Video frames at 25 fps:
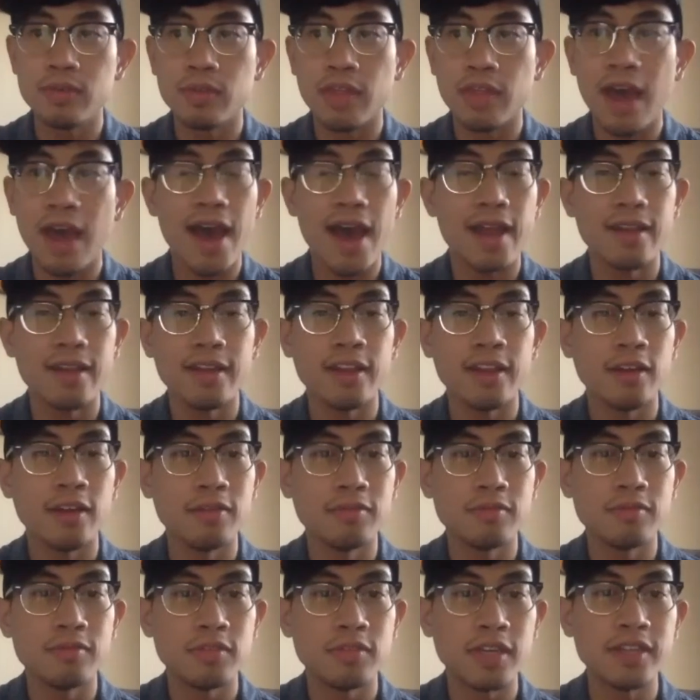that,
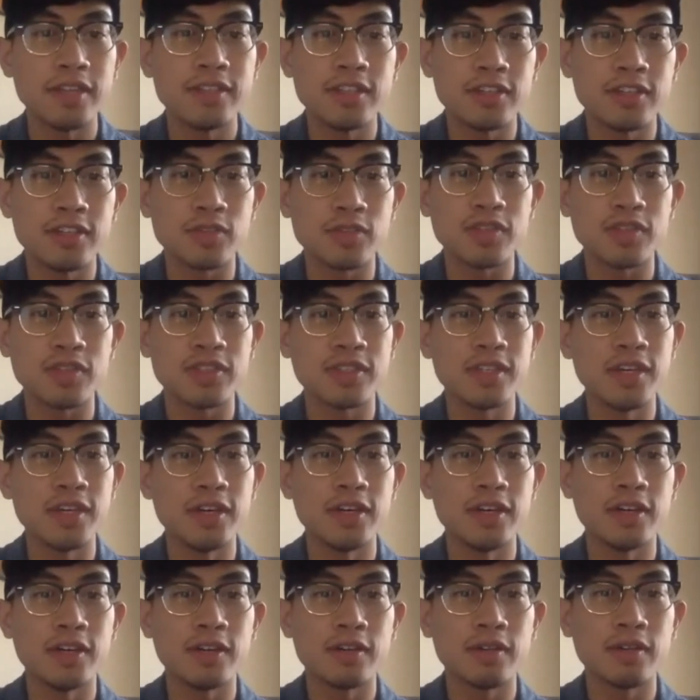Gen Zers were
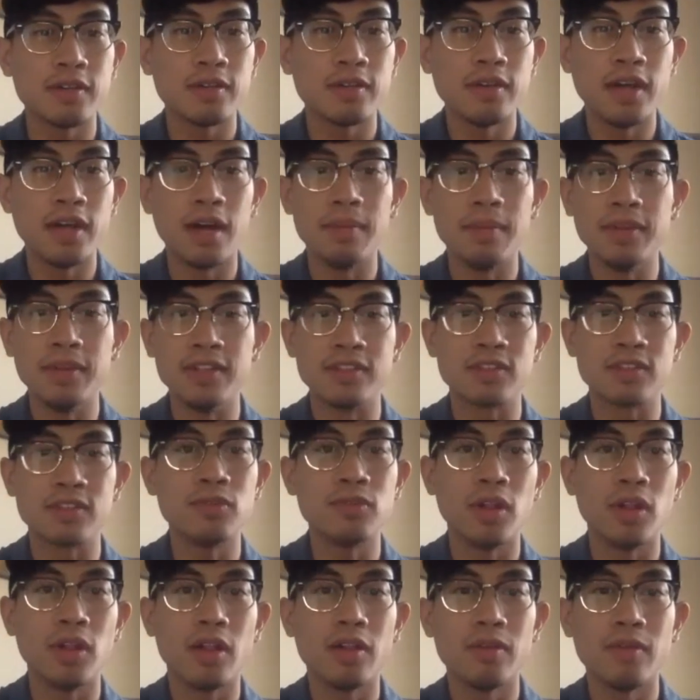still in
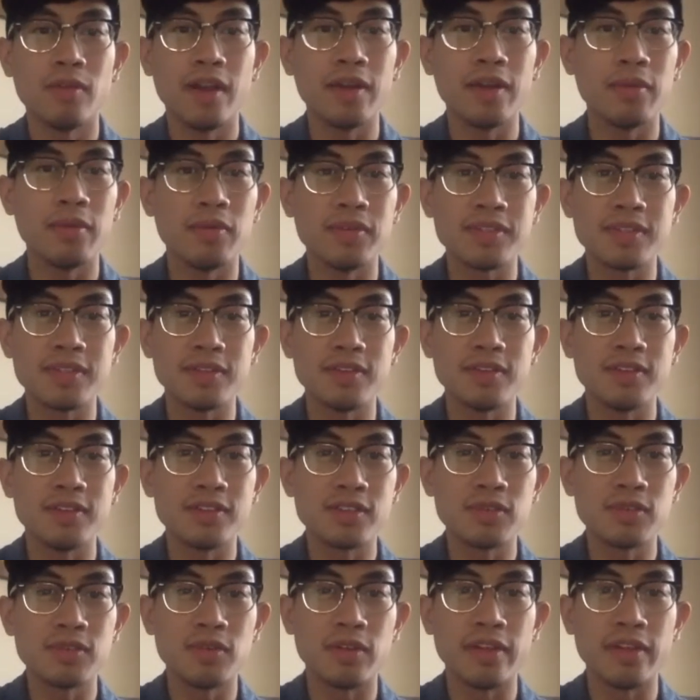school, right? We were still in
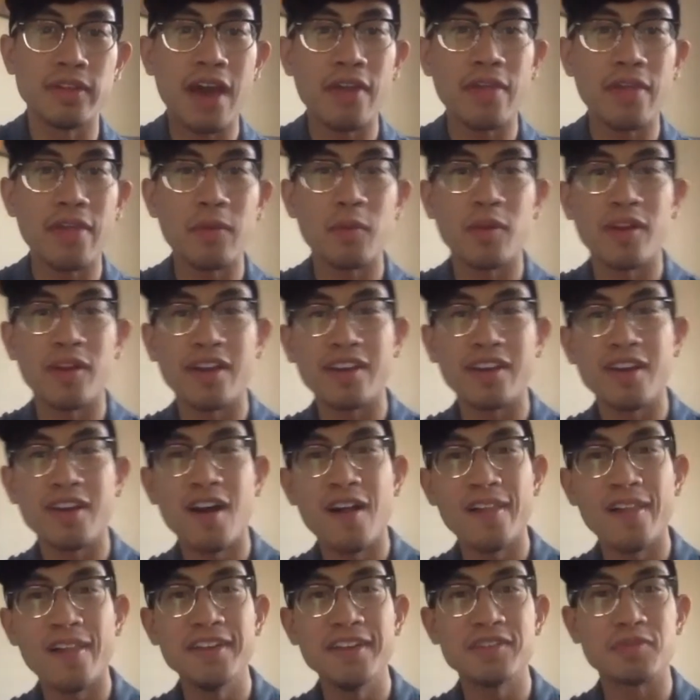school. Now that we're in
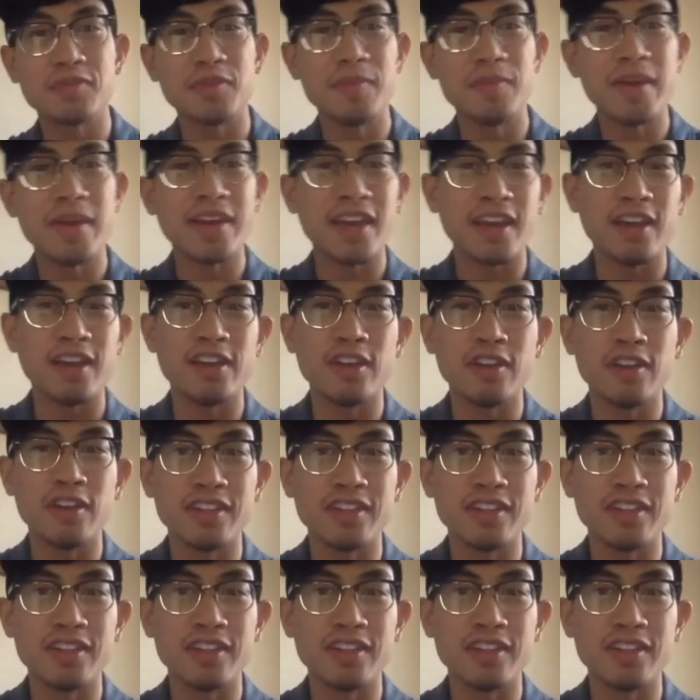college, we're making adult